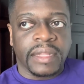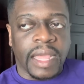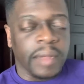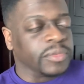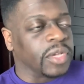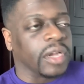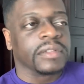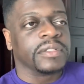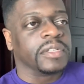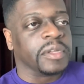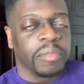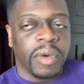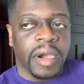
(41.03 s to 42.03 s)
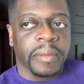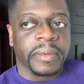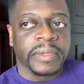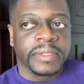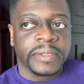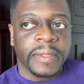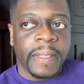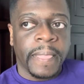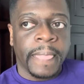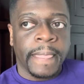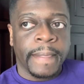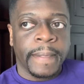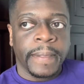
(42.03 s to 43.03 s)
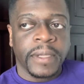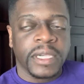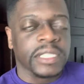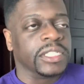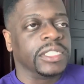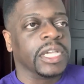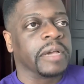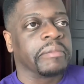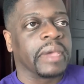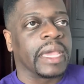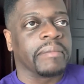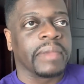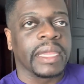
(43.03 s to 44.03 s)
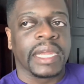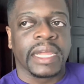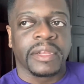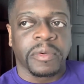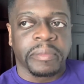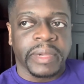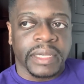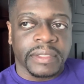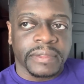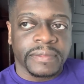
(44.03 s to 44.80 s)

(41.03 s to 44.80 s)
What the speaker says: I'm talking to the barber. Because the young man may not know better.